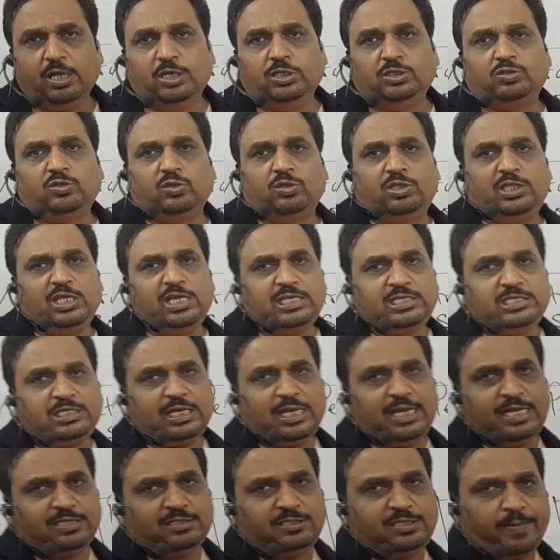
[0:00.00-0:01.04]
So this
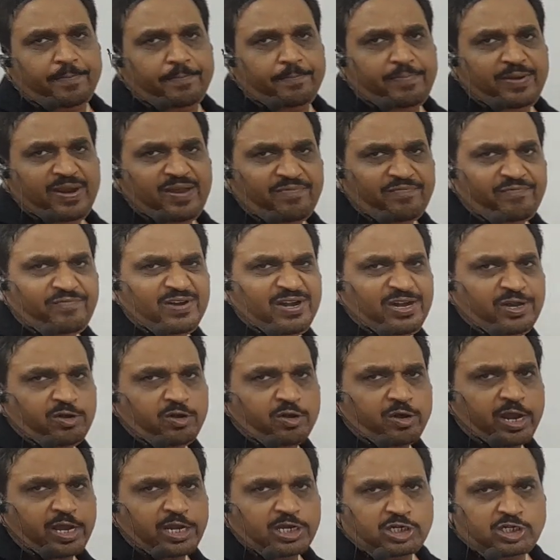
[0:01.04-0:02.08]
is the brief
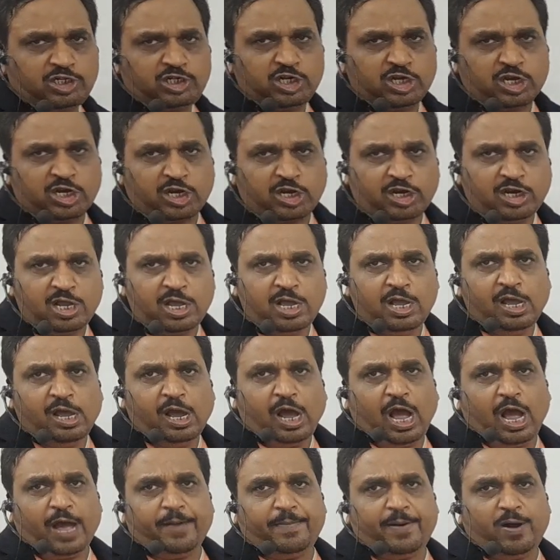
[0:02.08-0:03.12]
introduction
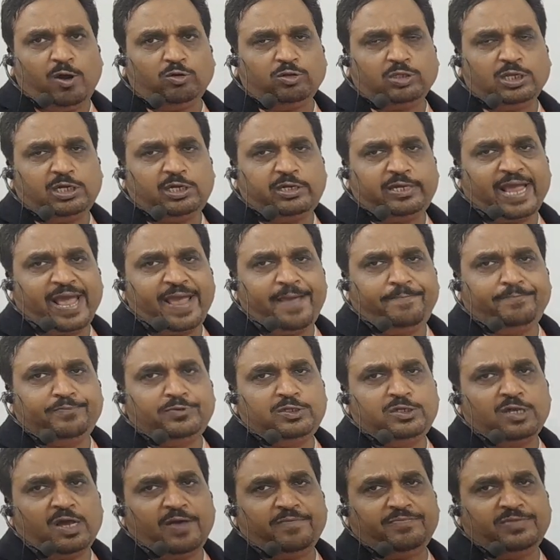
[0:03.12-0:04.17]
about the
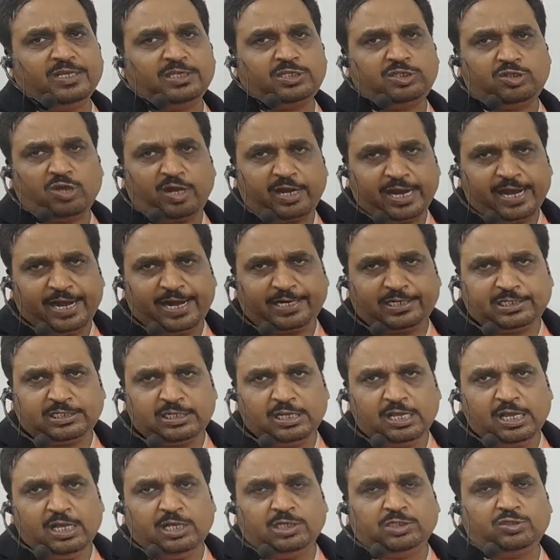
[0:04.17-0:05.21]
types of the sonnets.
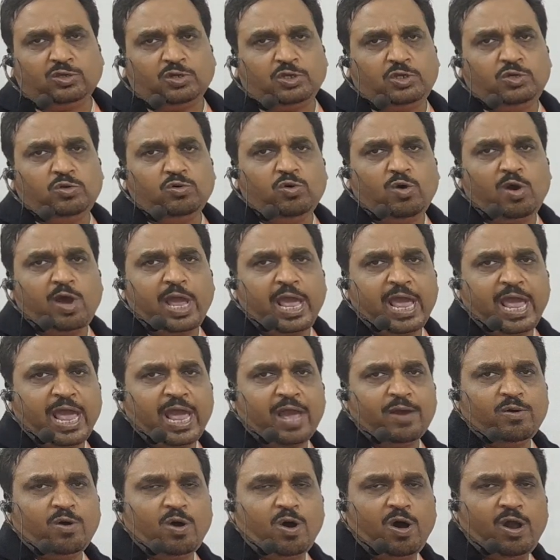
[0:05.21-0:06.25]
So you
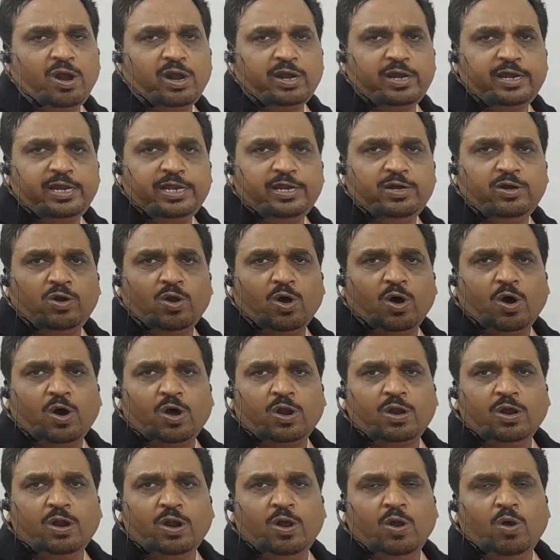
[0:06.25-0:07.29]
have already
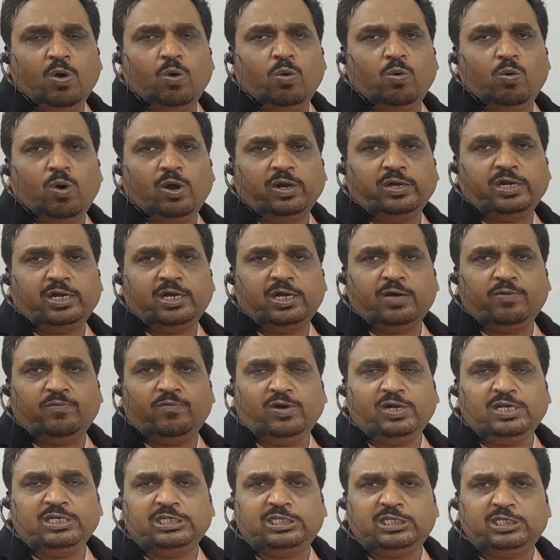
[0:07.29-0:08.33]
known
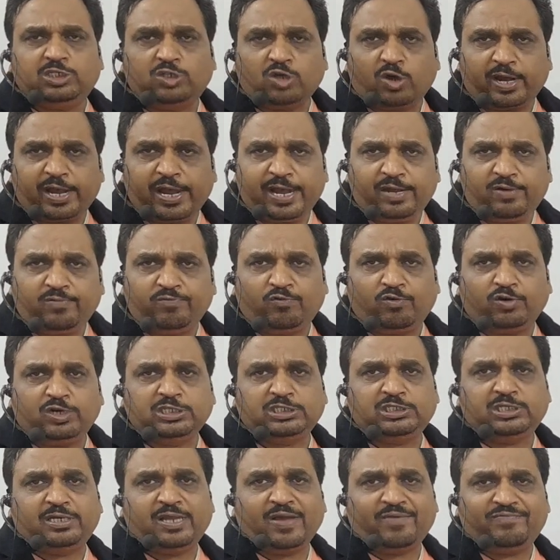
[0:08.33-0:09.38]
what is sonnet, what is
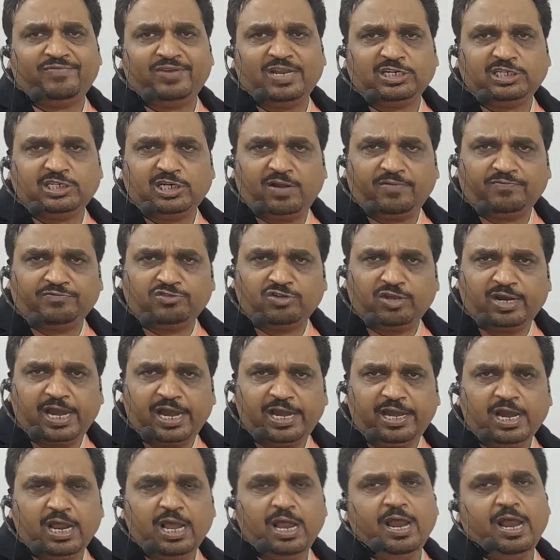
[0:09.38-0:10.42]
the definition of
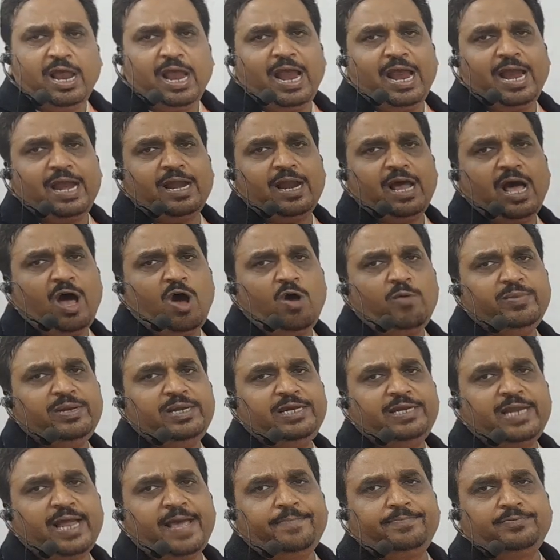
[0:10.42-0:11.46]
sonnet, and how many
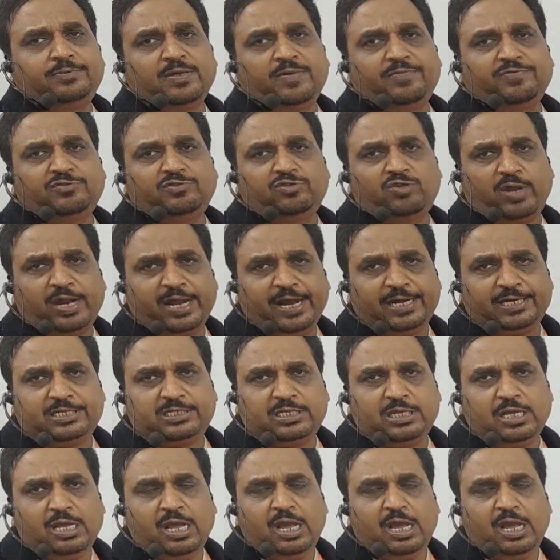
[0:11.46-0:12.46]
types of sonnets.